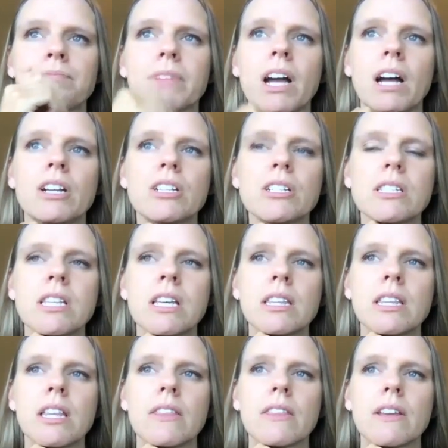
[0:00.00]
I just
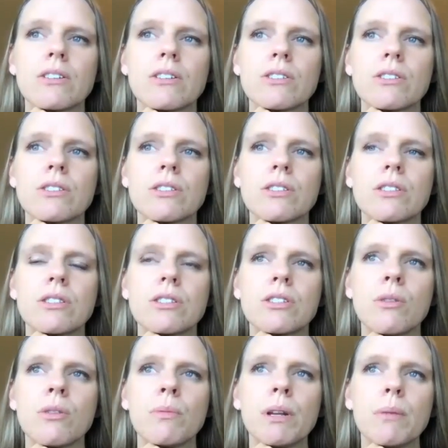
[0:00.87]
think that there's
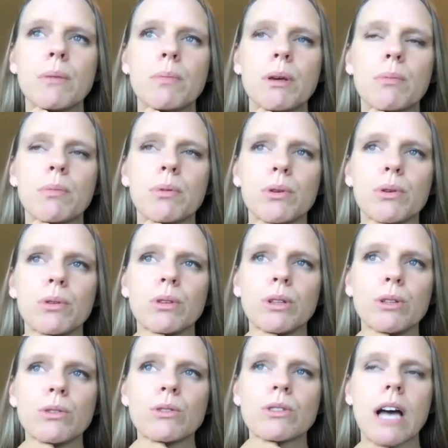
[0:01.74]
so many people who
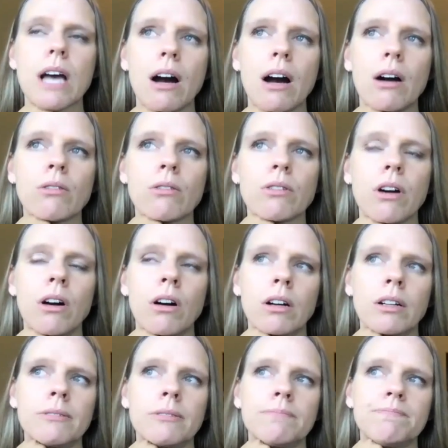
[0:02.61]
lose out
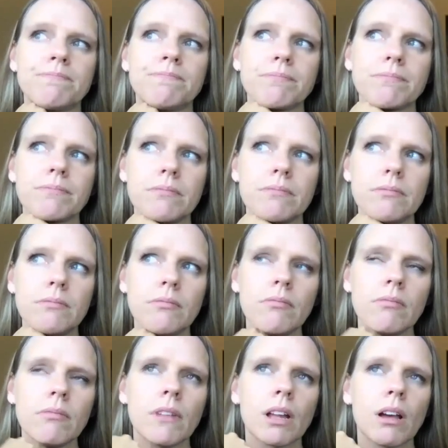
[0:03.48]
on
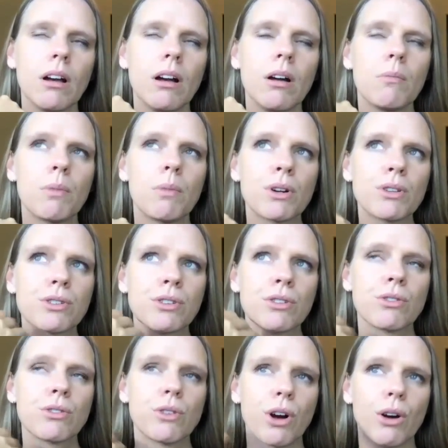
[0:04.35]

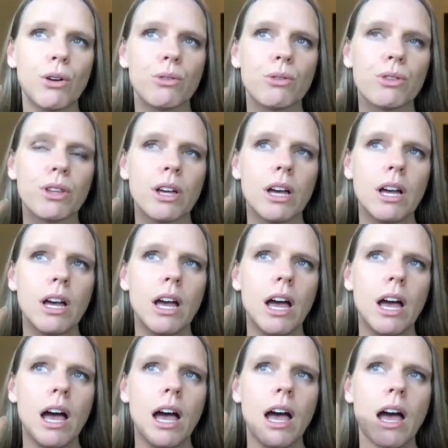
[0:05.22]
personal growth
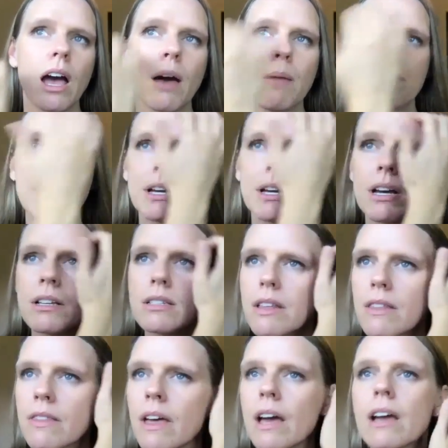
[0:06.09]

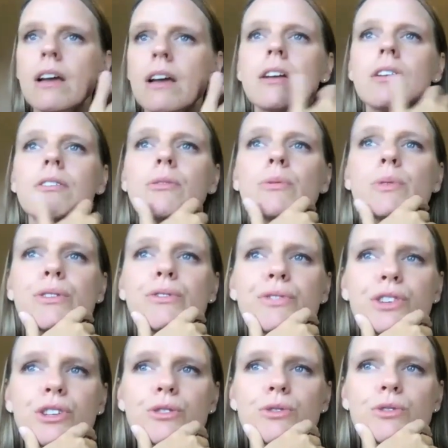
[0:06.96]
because they
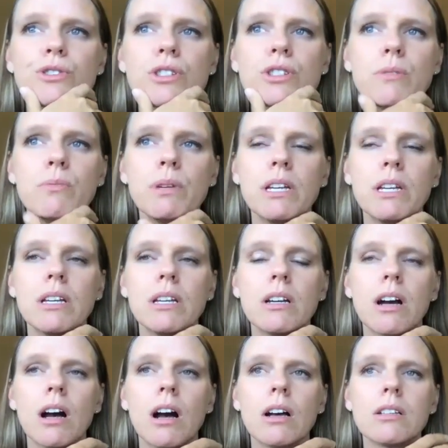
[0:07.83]
refuse to
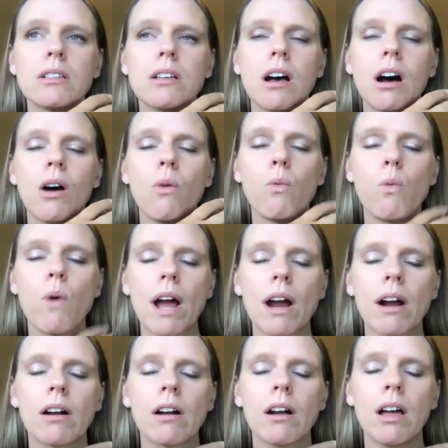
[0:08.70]
be
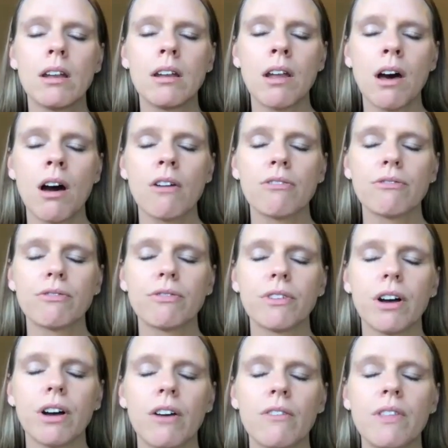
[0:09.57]
aware enough
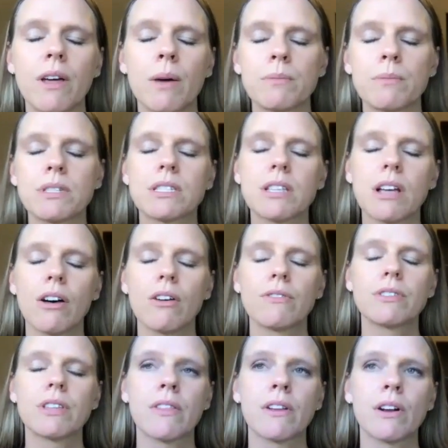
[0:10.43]
of
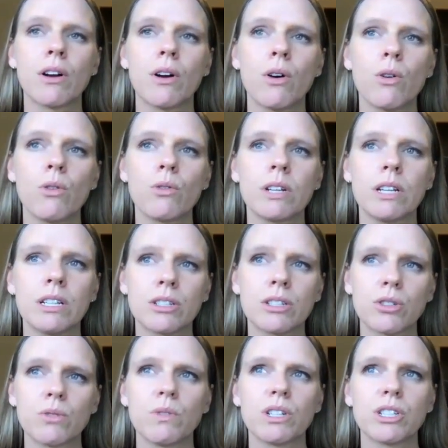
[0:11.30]
themselves and their own
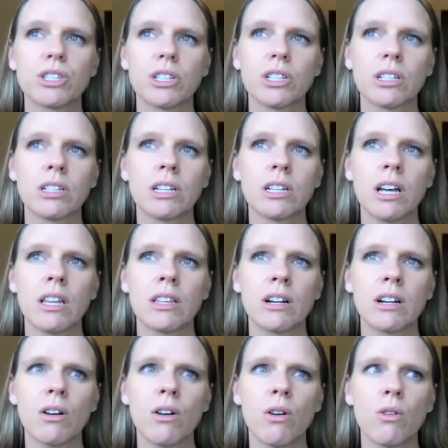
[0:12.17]
intuition and
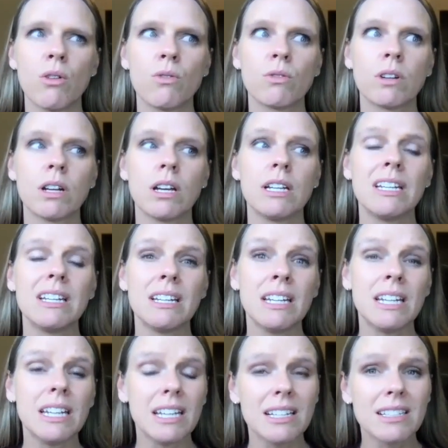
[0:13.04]
their own
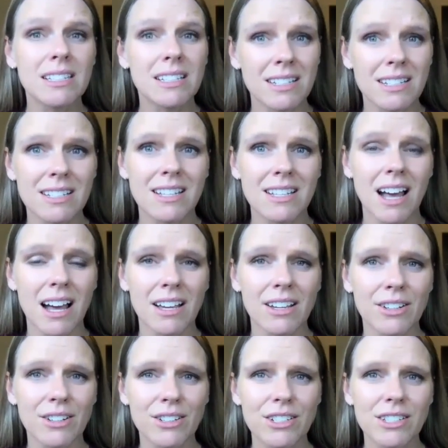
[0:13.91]
needs and
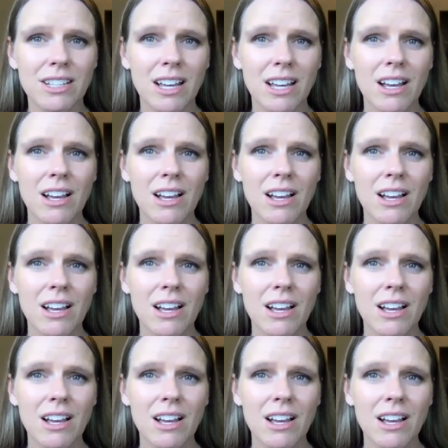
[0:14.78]
desires.